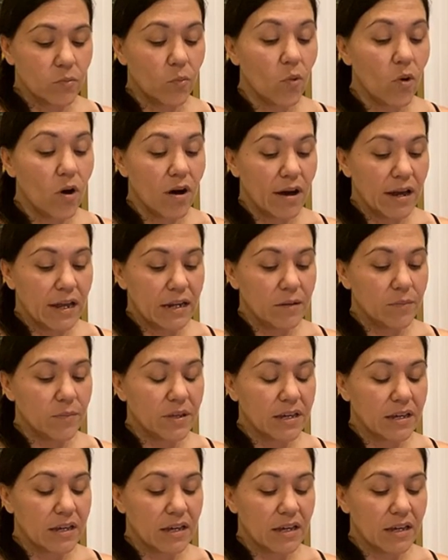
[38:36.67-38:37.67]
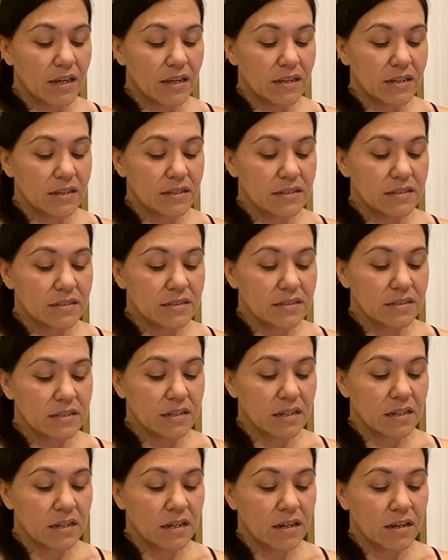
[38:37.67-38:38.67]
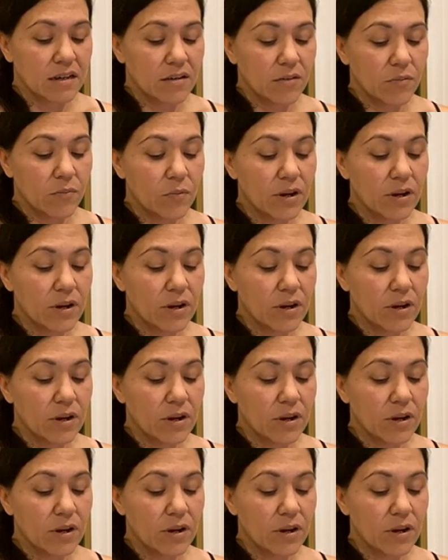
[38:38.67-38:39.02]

One because uh,